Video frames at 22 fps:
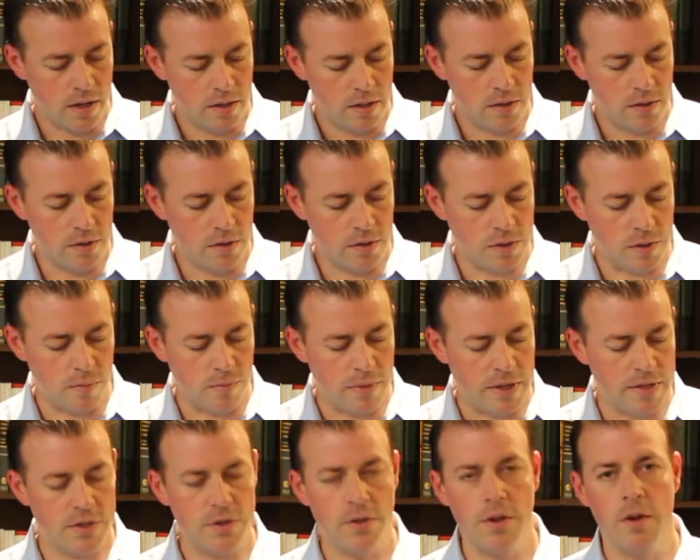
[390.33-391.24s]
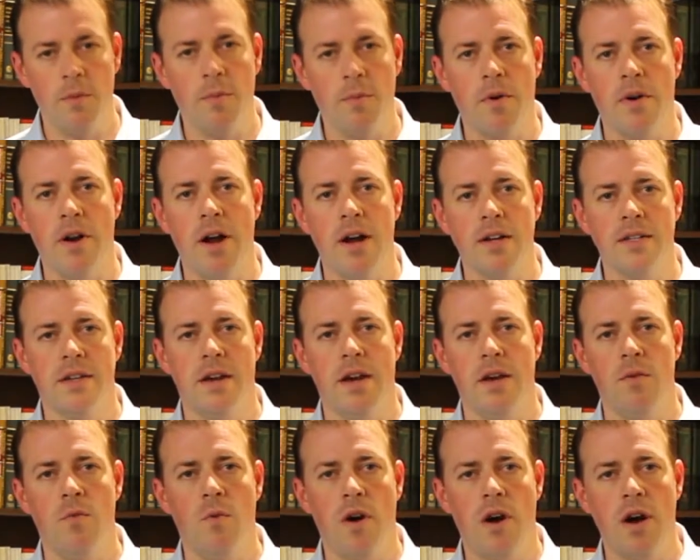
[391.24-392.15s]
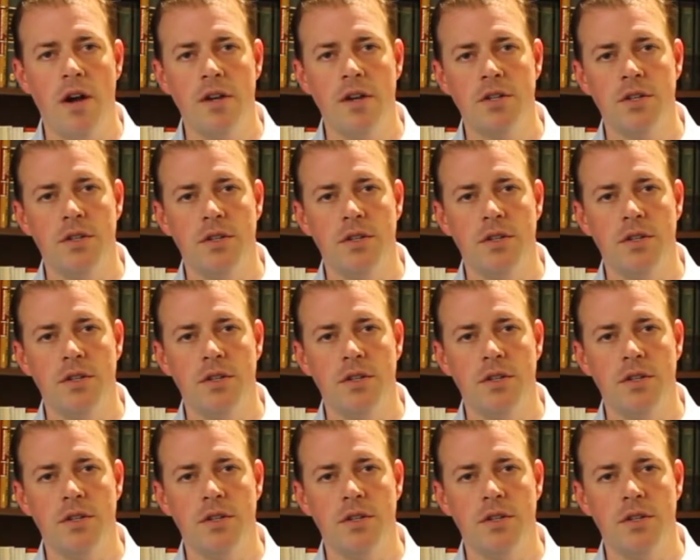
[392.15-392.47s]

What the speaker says: to use a benzoyl peroxide wash.